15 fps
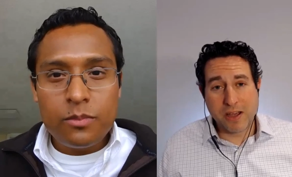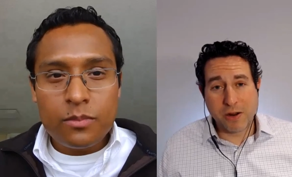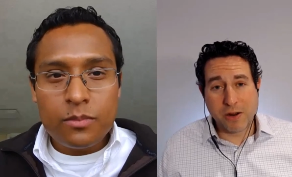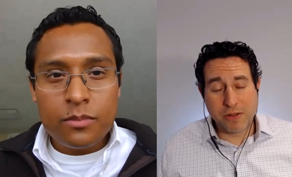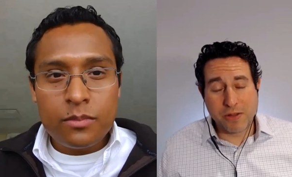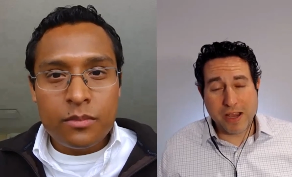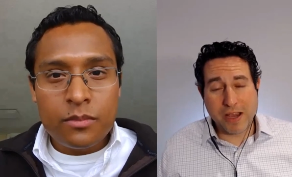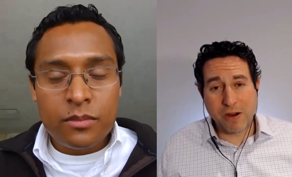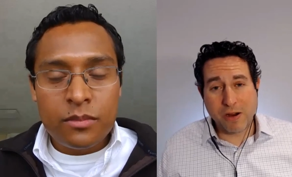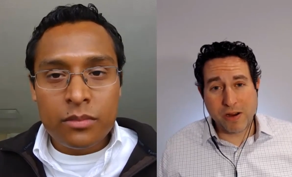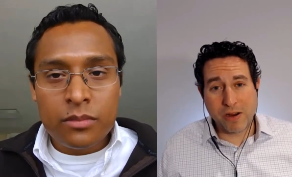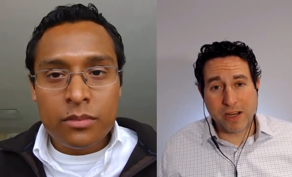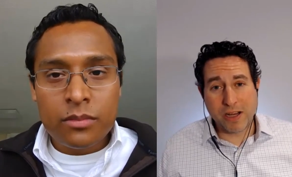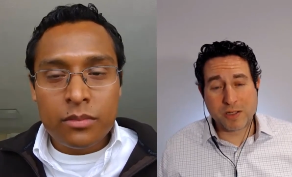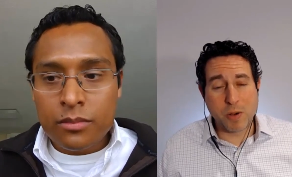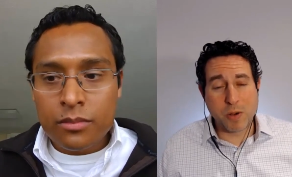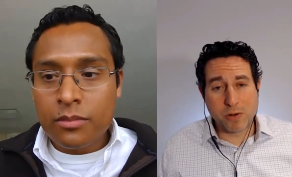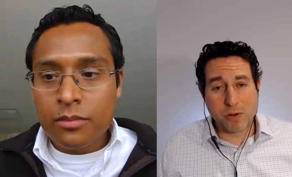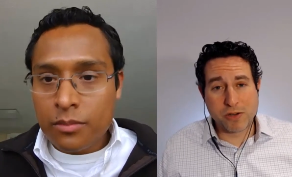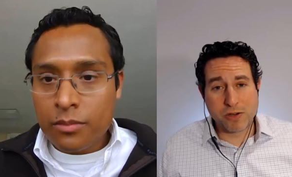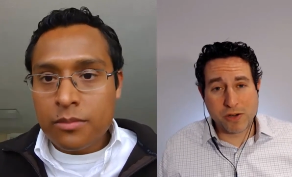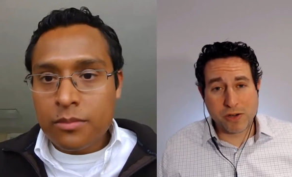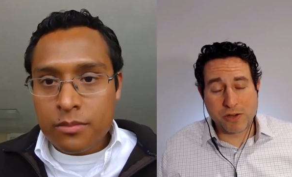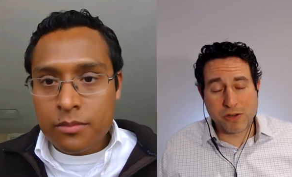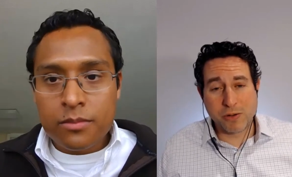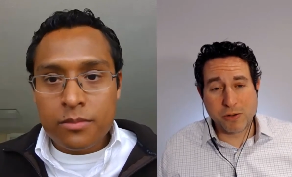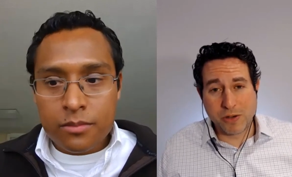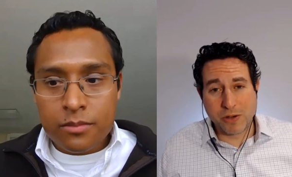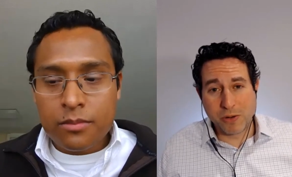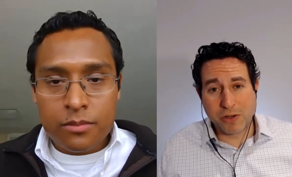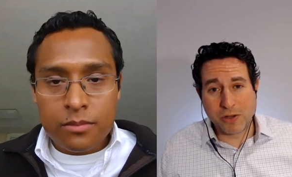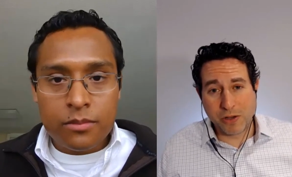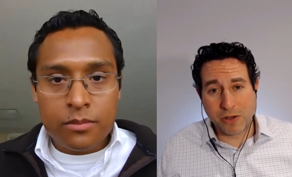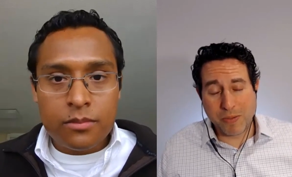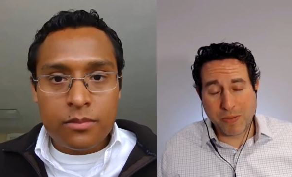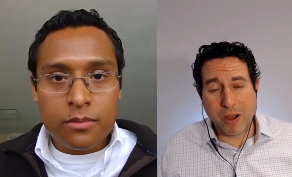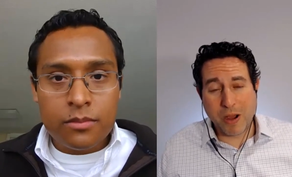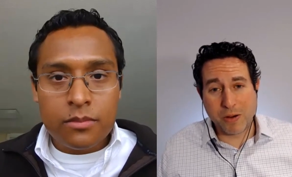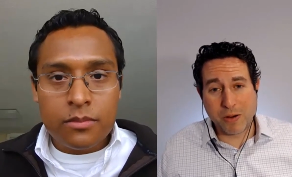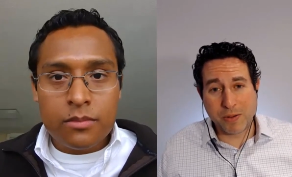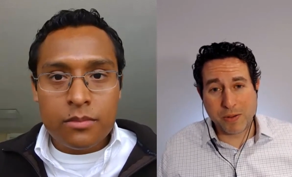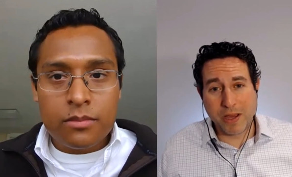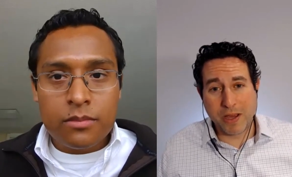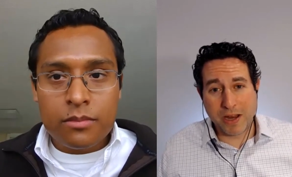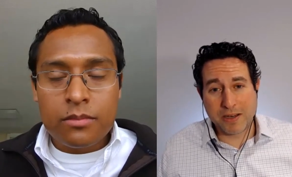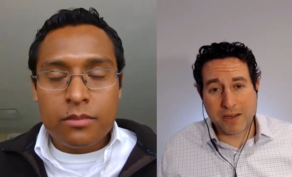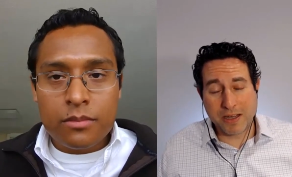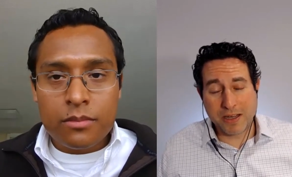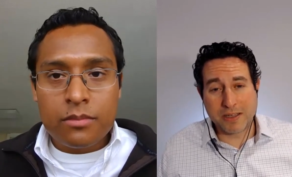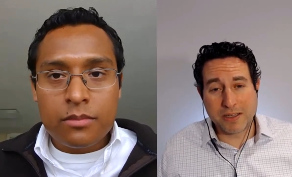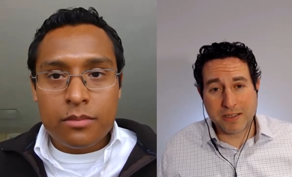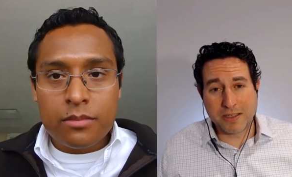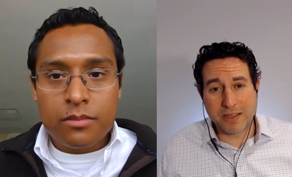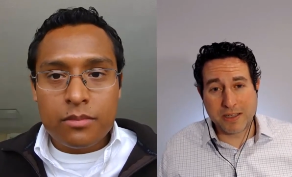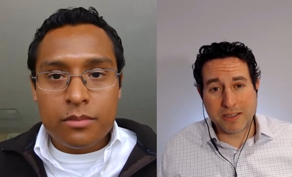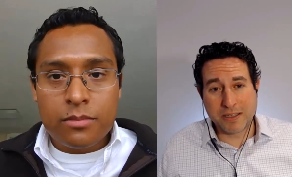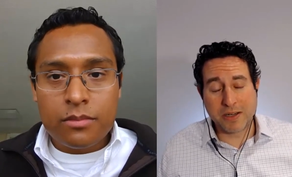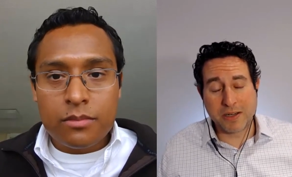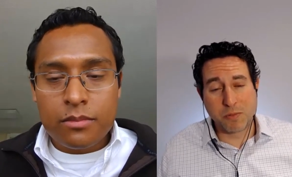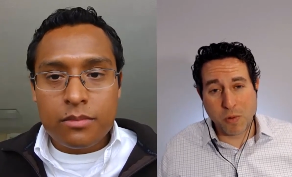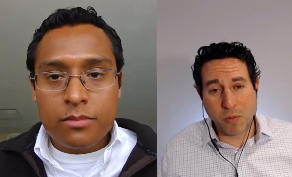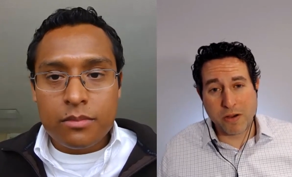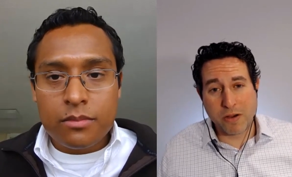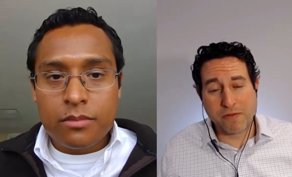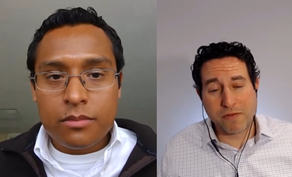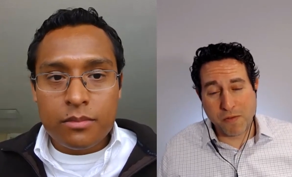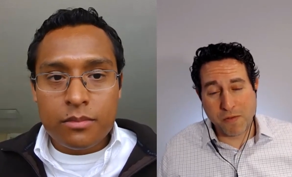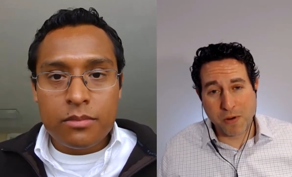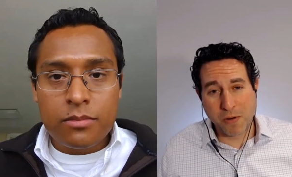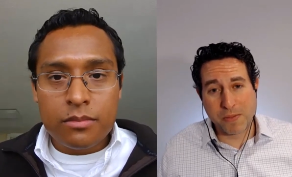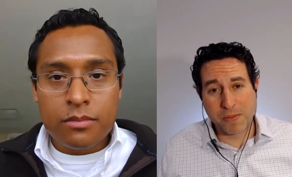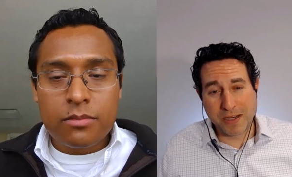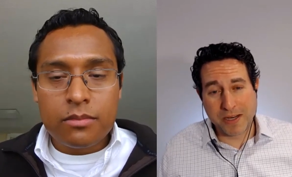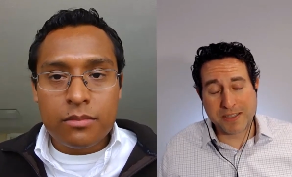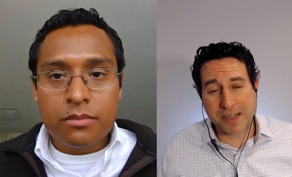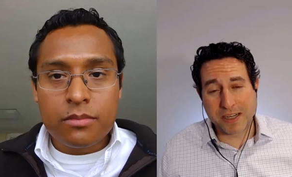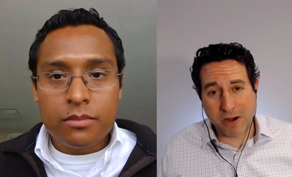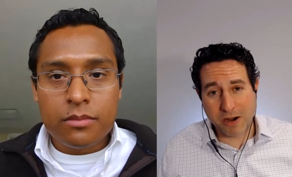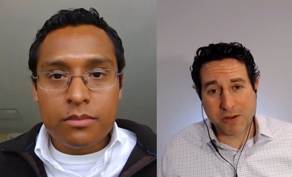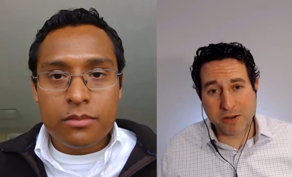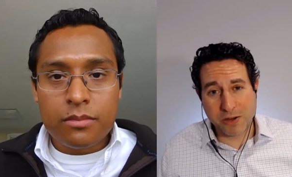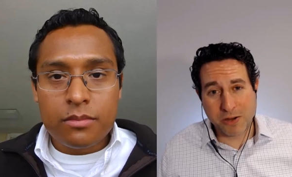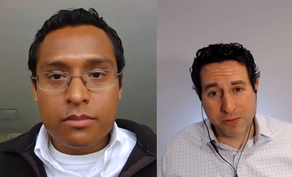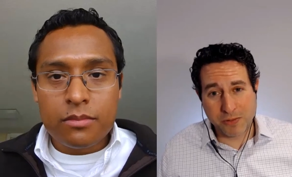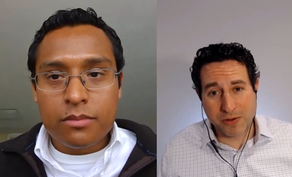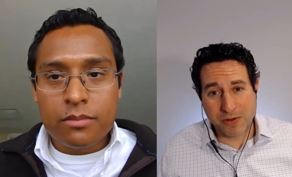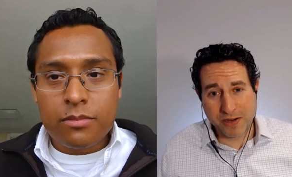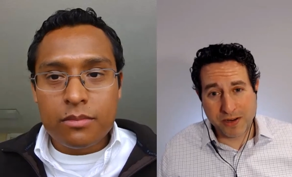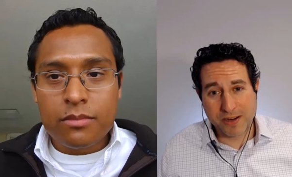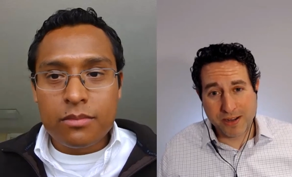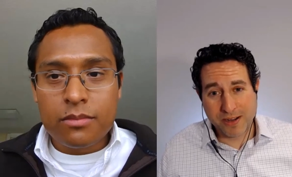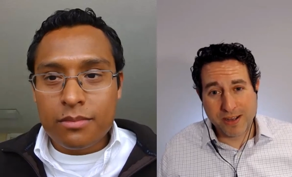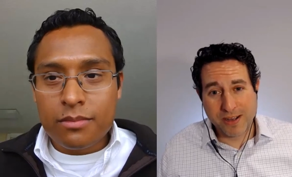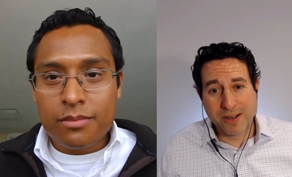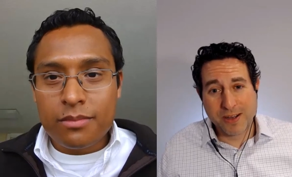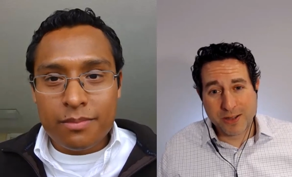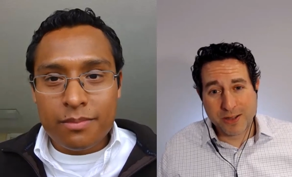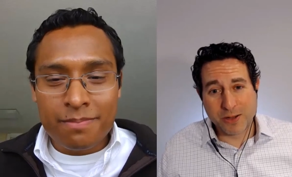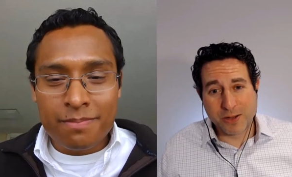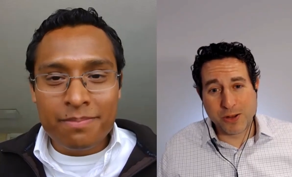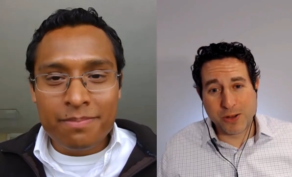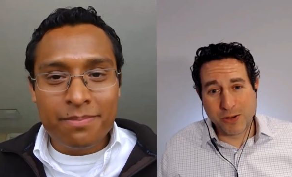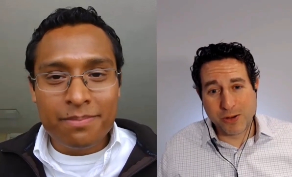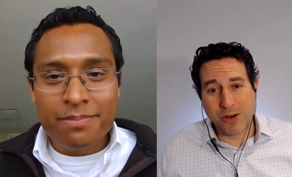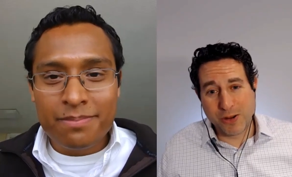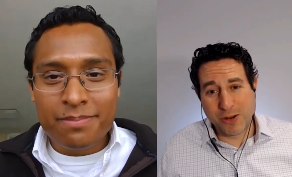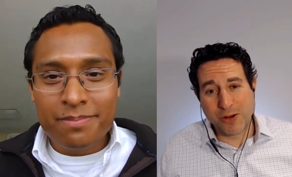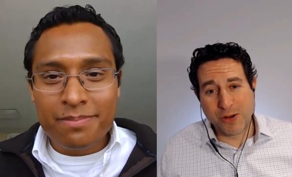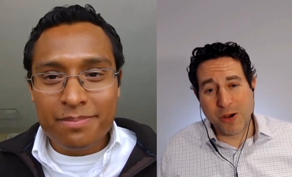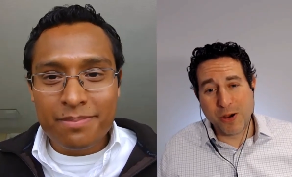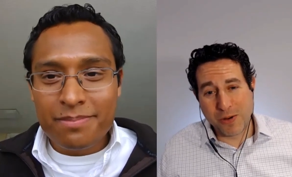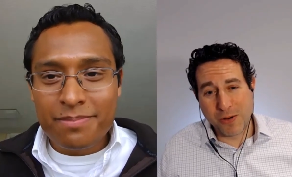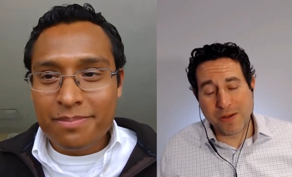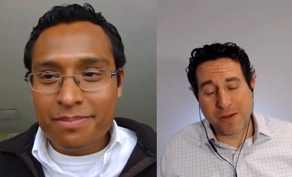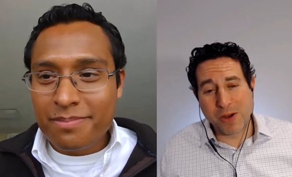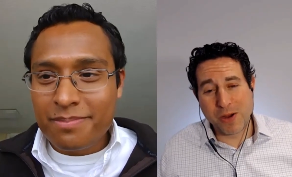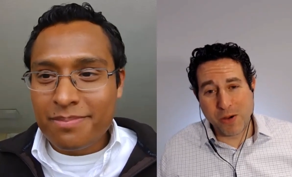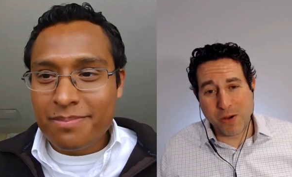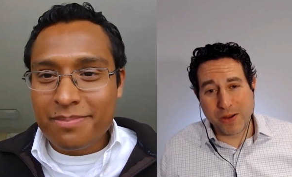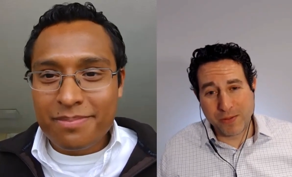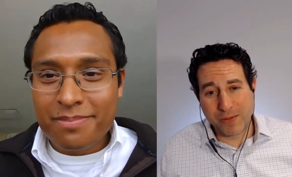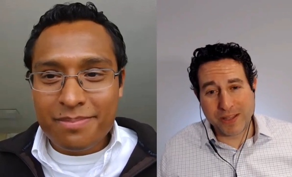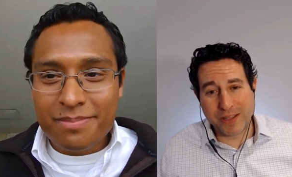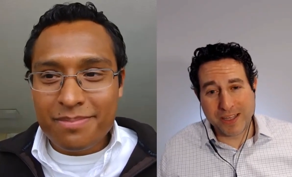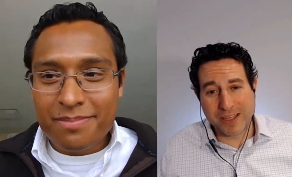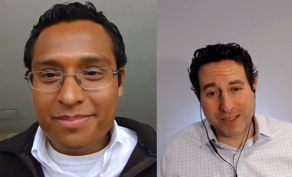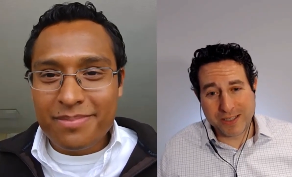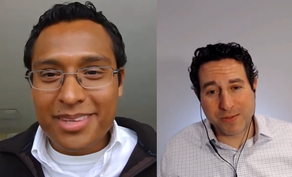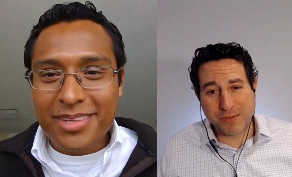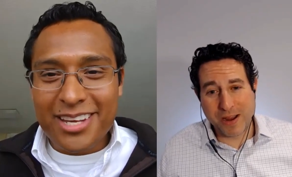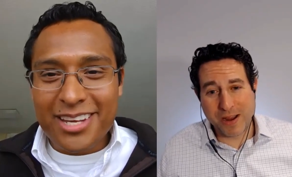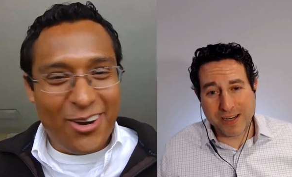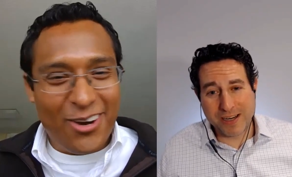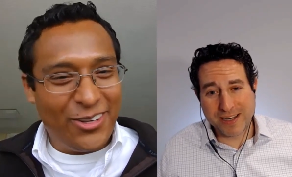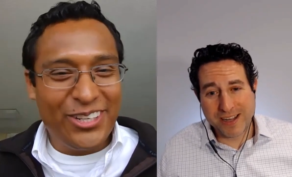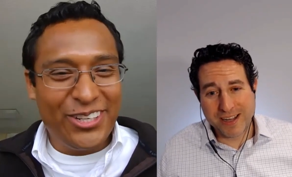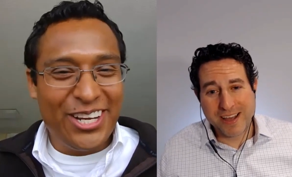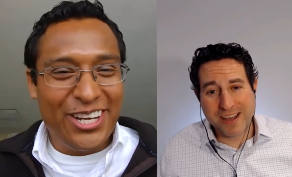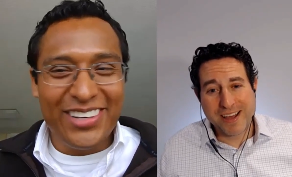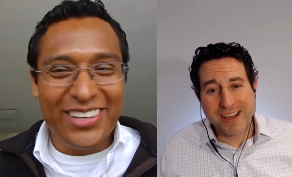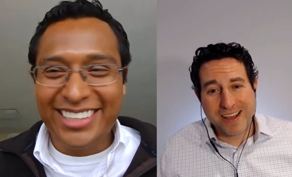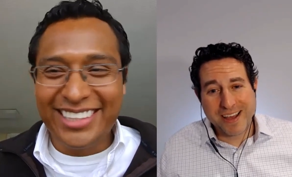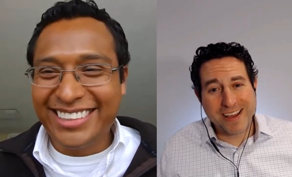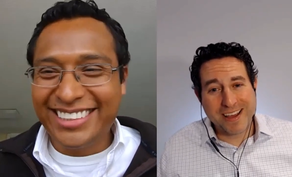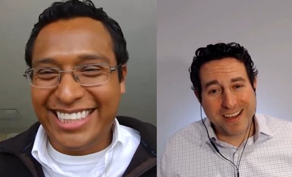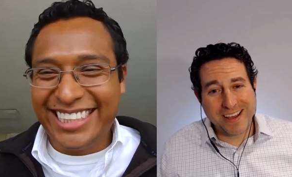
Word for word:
Speaker 1: You know, their exposure to a nuclear power plant is is in one form and it's a cartoon. So mm-hmm. you you know where I'm going with this, right? Oh, you know it.